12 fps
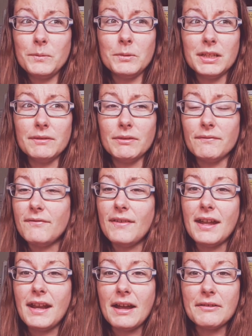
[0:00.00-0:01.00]
would even
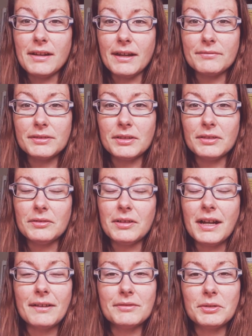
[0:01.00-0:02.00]
fit. I have to go
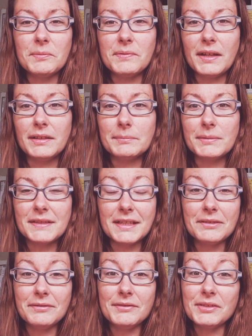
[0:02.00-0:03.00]
find them, because
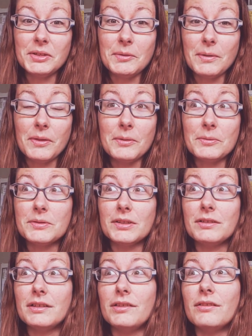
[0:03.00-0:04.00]
I don't even know where those
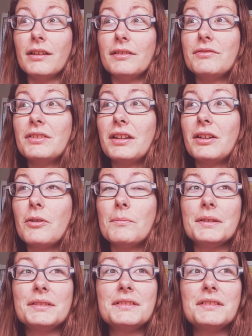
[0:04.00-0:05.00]
are either. I feel like all
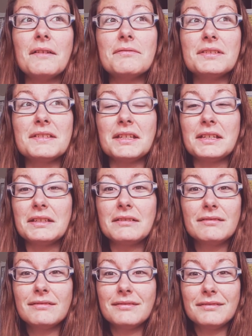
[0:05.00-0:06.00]
my stuff is like
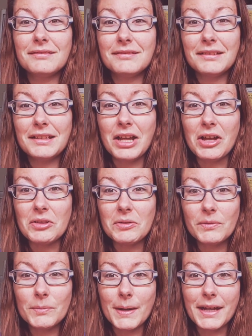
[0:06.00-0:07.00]
all
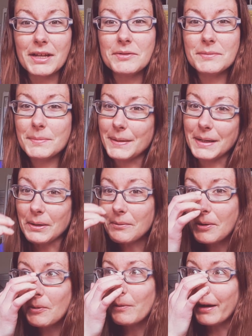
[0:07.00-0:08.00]
over my house, but I
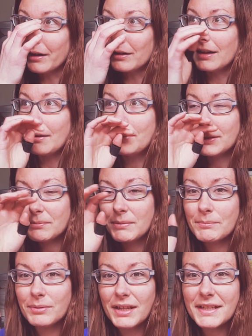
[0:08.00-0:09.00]
don't know where. I put them
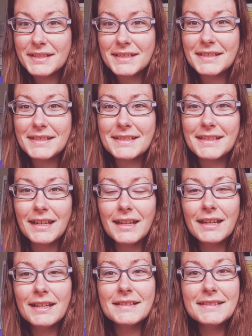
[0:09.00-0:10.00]
in places,
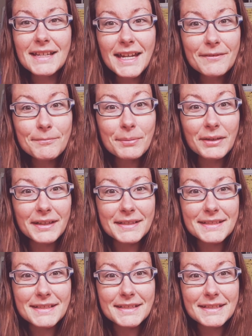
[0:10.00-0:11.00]
safe
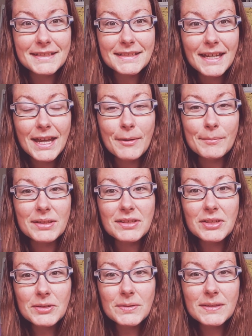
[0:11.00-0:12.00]
places, but
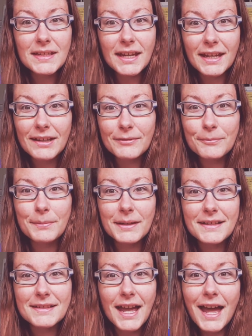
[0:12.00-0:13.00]
too safe
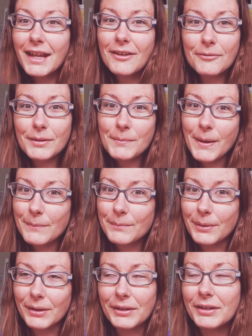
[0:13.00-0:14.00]
because I don't
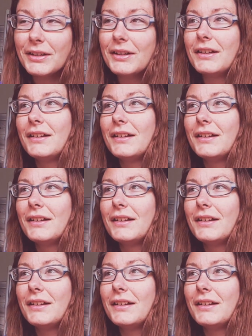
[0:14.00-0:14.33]
remember,